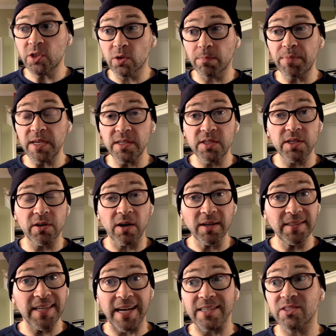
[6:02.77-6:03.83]
are PCR
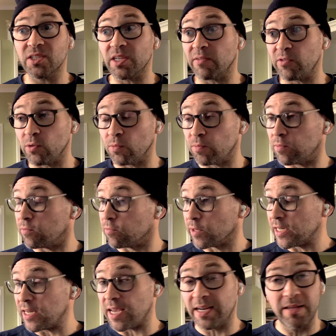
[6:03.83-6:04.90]
tests. And if you
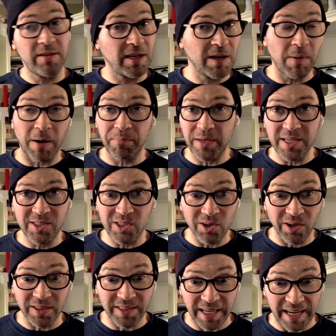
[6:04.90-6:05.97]
read anything about
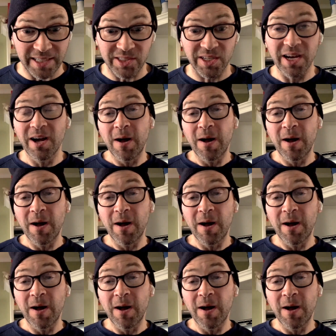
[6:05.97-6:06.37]
PCR tests,